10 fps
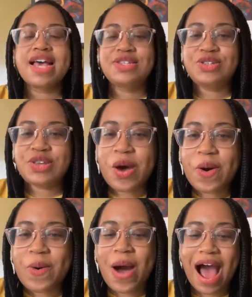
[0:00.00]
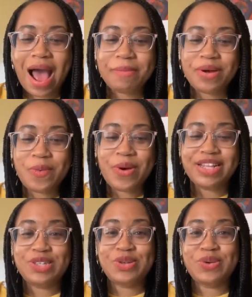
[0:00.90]
So I'm
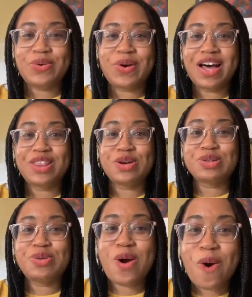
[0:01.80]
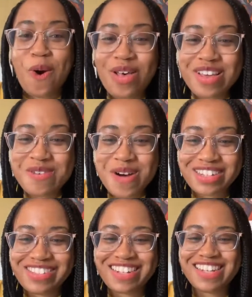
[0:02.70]
going to, those were all the
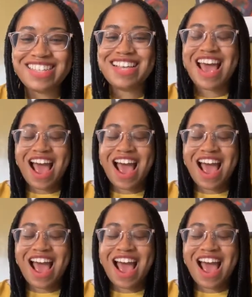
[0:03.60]
questions.